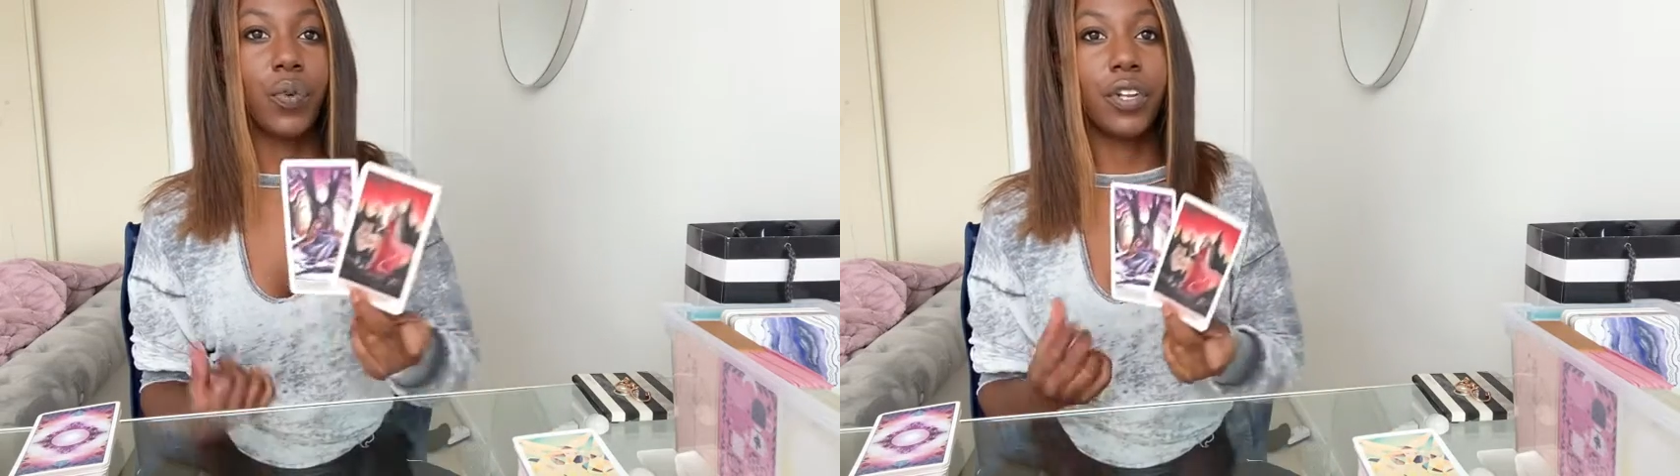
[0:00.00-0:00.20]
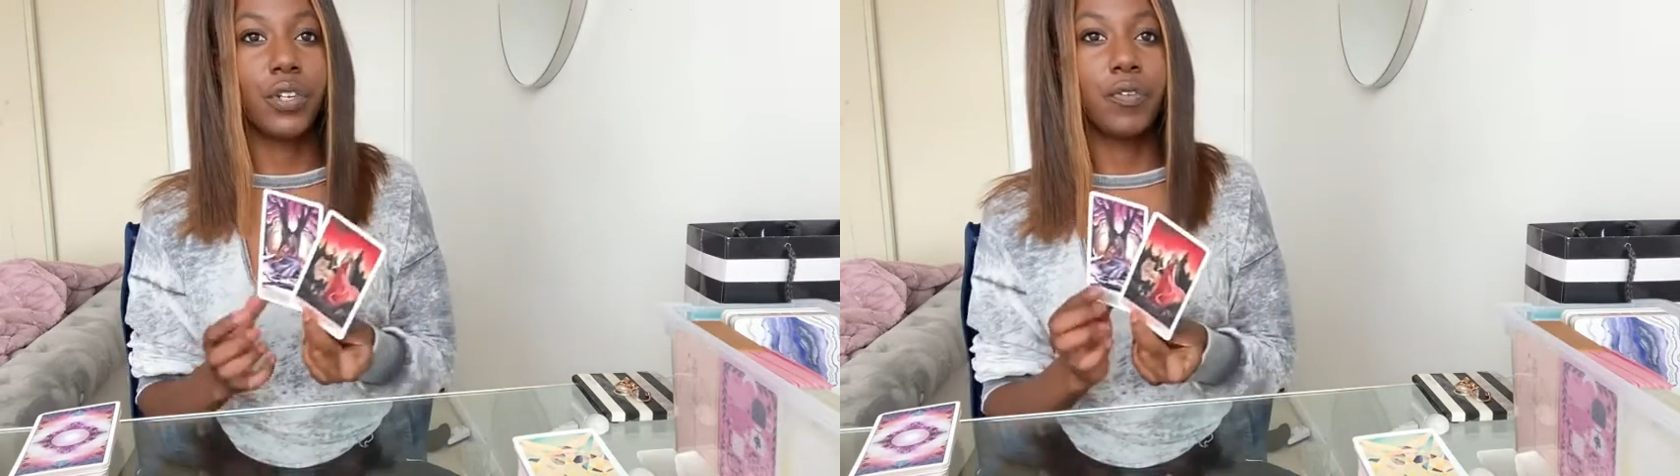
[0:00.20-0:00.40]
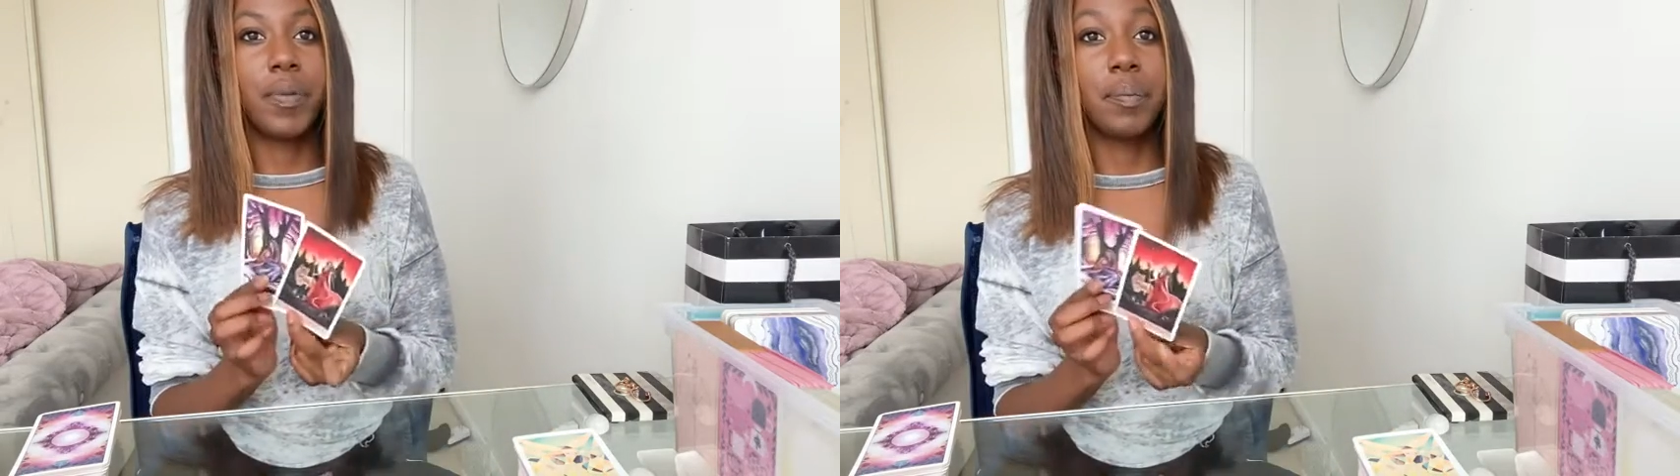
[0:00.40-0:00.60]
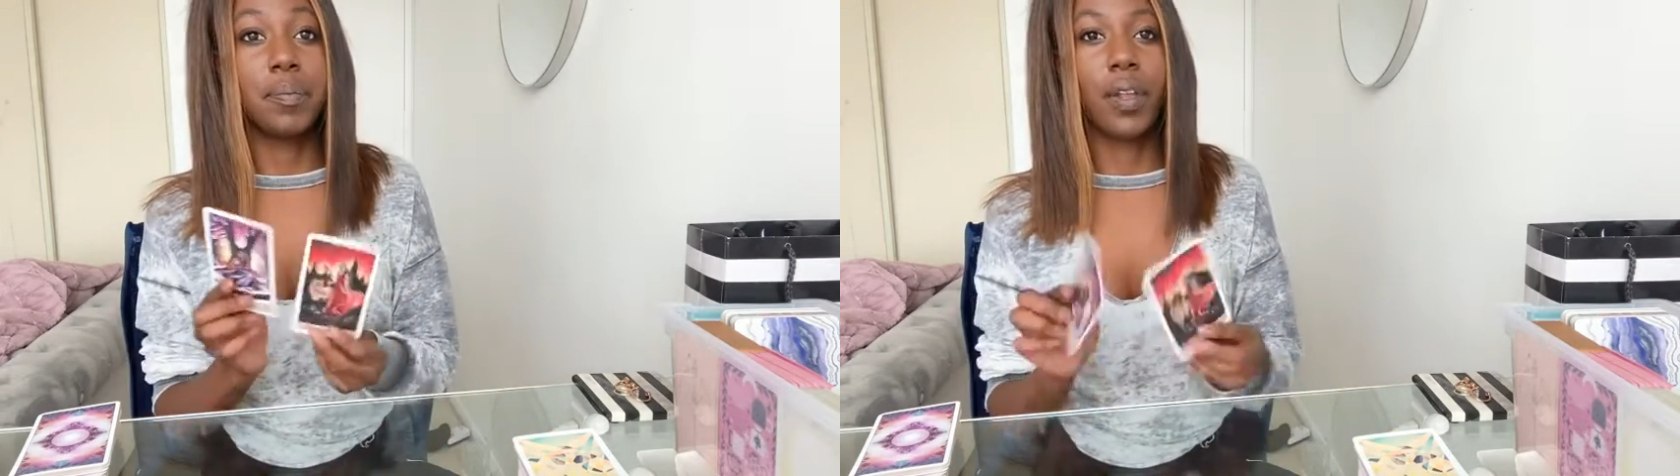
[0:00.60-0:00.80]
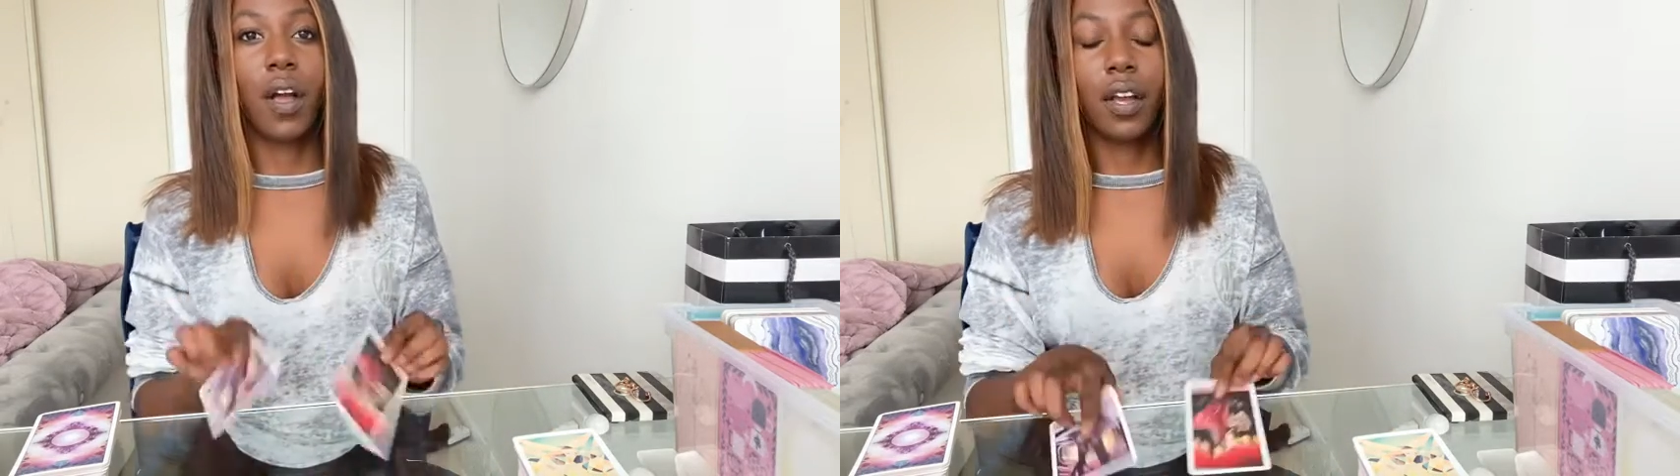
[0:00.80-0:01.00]
where you've been
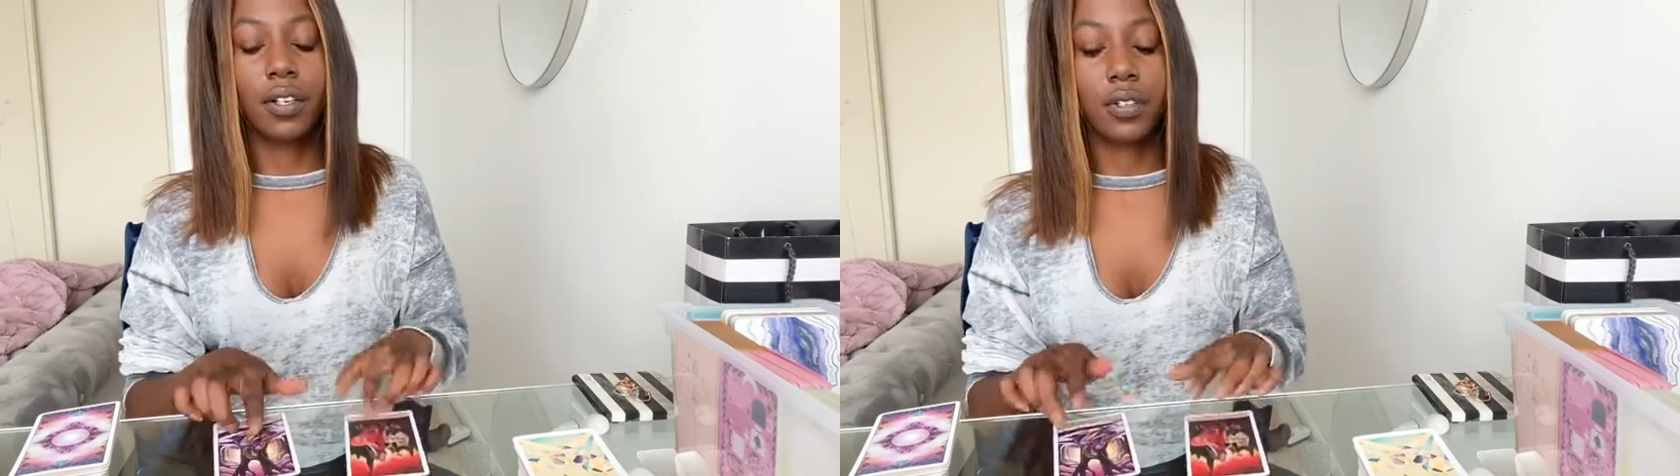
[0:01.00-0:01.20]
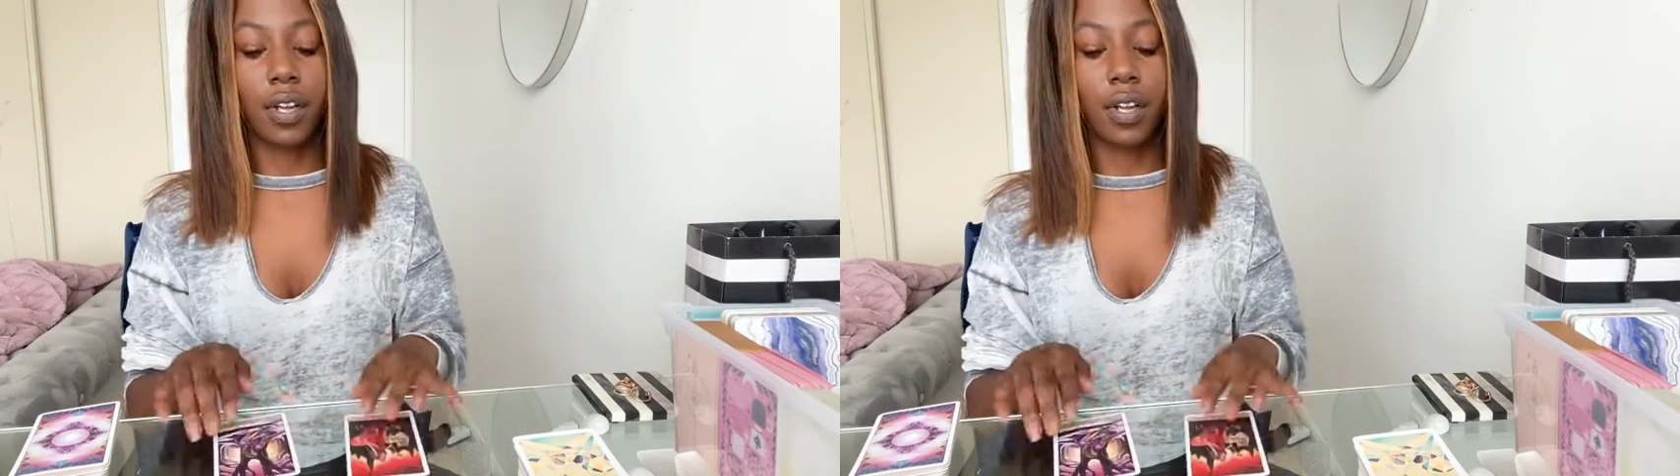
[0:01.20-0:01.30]
blocked.